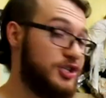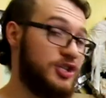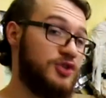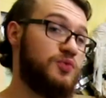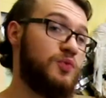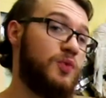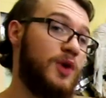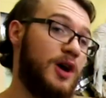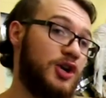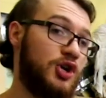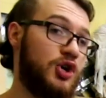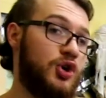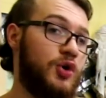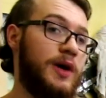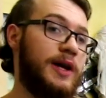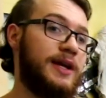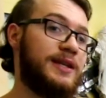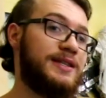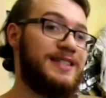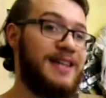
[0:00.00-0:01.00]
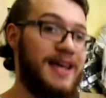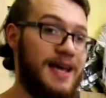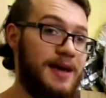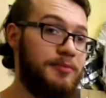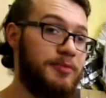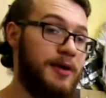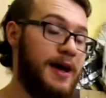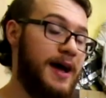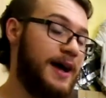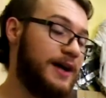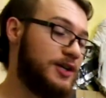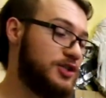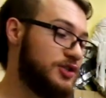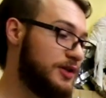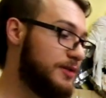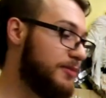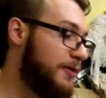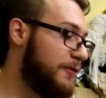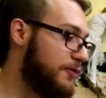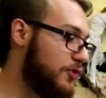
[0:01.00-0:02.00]
Just one quick tip
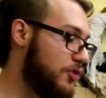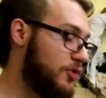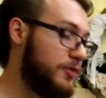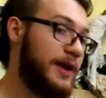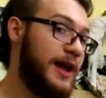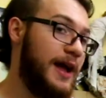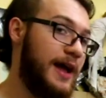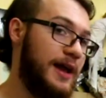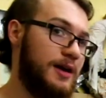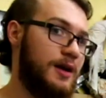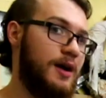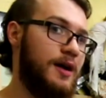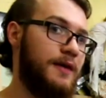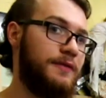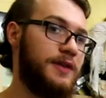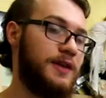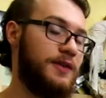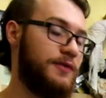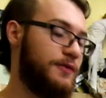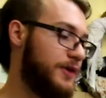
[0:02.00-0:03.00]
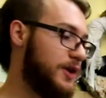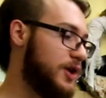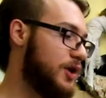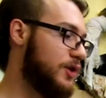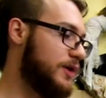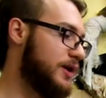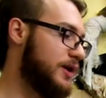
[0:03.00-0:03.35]
actually before we end off this video